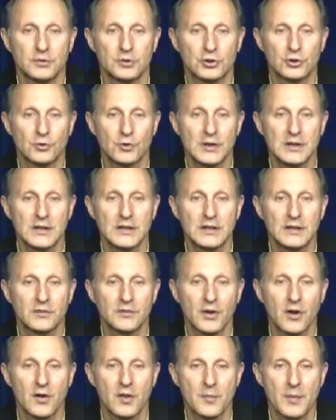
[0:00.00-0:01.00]
Greens
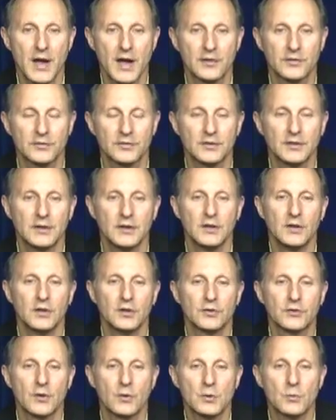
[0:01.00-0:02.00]
are the best.
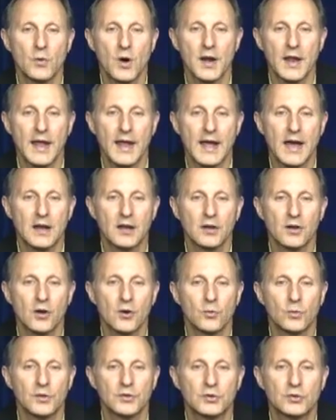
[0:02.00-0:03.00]
So we want to
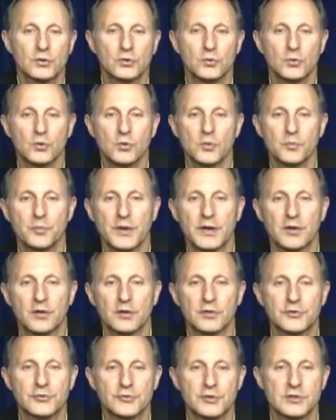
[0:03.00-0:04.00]
antidote with cool, bitter,
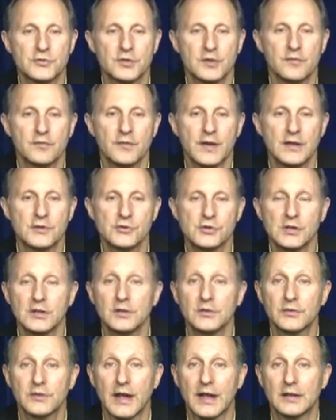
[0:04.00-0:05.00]
astringent
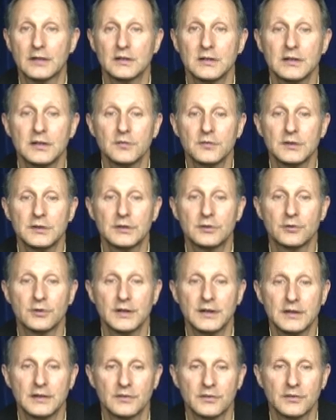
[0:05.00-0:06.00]
veggies and leafy
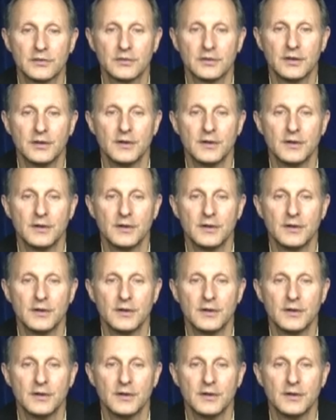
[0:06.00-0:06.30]
greens.